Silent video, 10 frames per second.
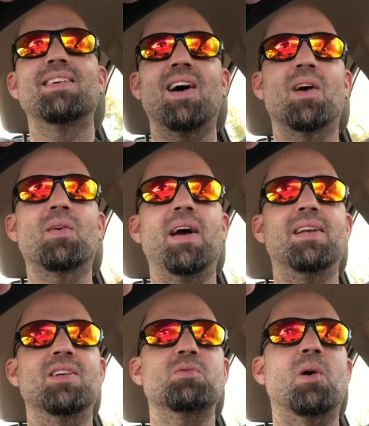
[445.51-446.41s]
All right,
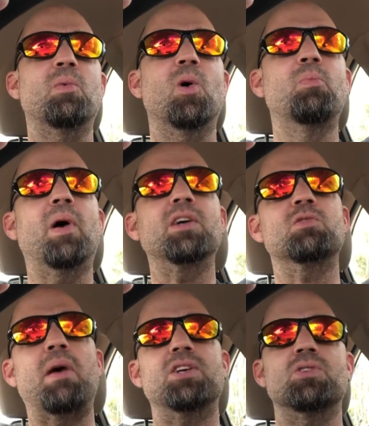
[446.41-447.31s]
because the old bug
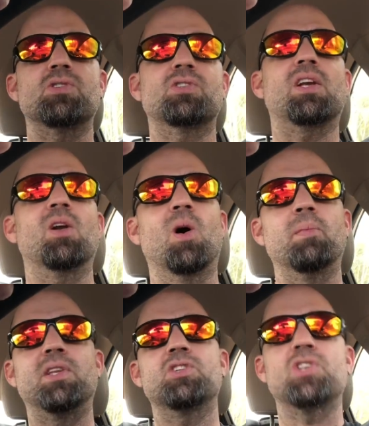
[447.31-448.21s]
smasher is sitting home
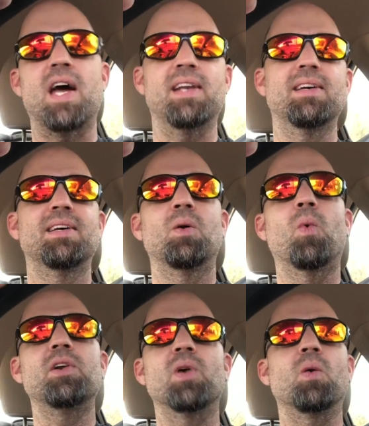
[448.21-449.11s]
in the shed
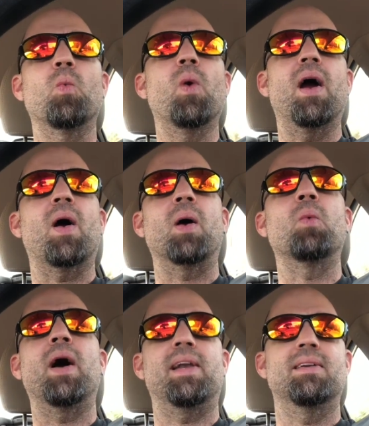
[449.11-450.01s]
wondering where I
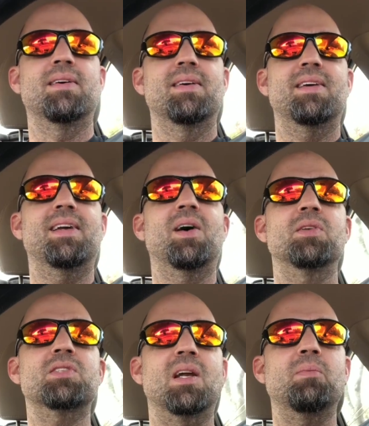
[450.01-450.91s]
went.
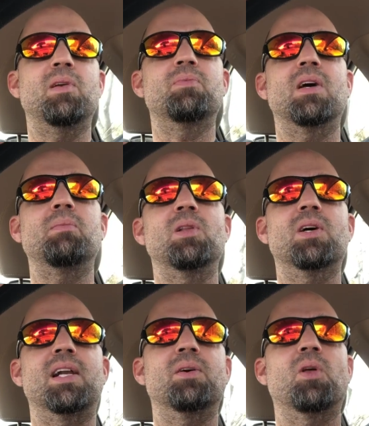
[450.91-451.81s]
It's gonna be
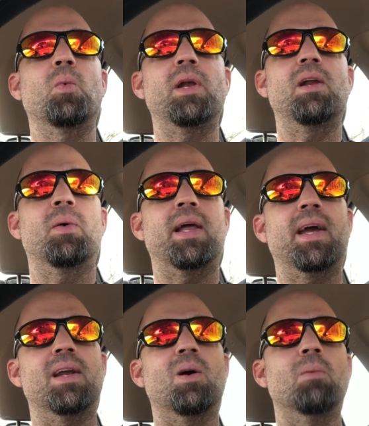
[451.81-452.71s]
looking out the window when I
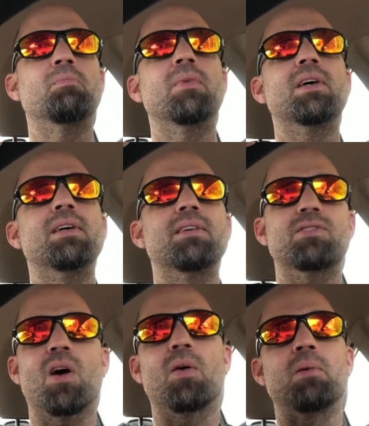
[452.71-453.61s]
get home.
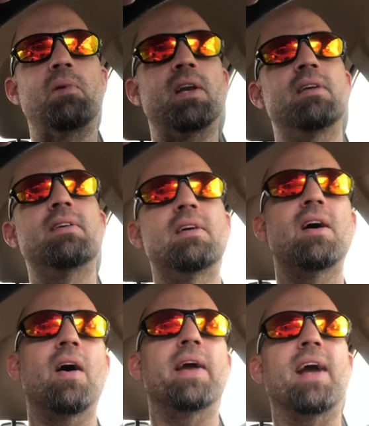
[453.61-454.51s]
Sorry, buddy.
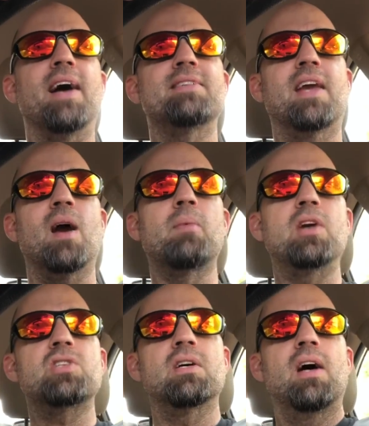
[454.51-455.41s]
All right, guys, I care
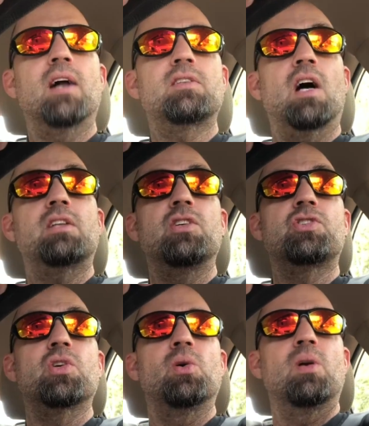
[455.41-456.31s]
about you. I'll talk to you
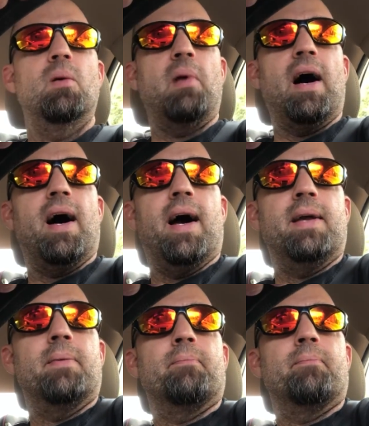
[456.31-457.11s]
soon. Bye.